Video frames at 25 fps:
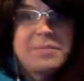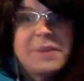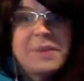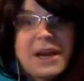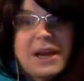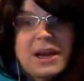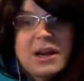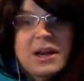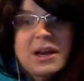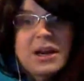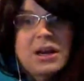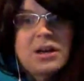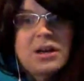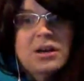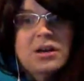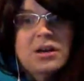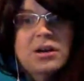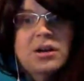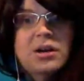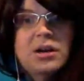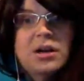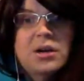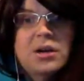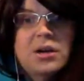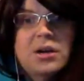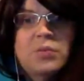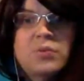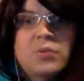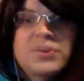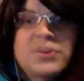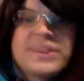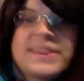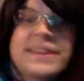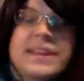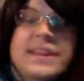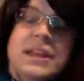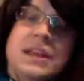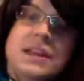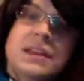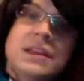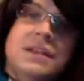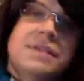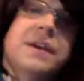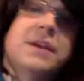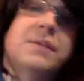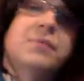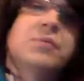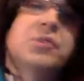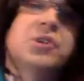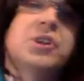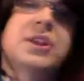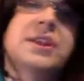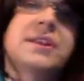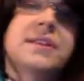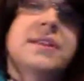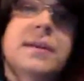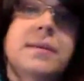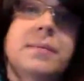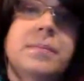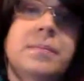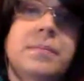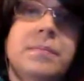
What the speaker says: there. We're seeing the favoritism.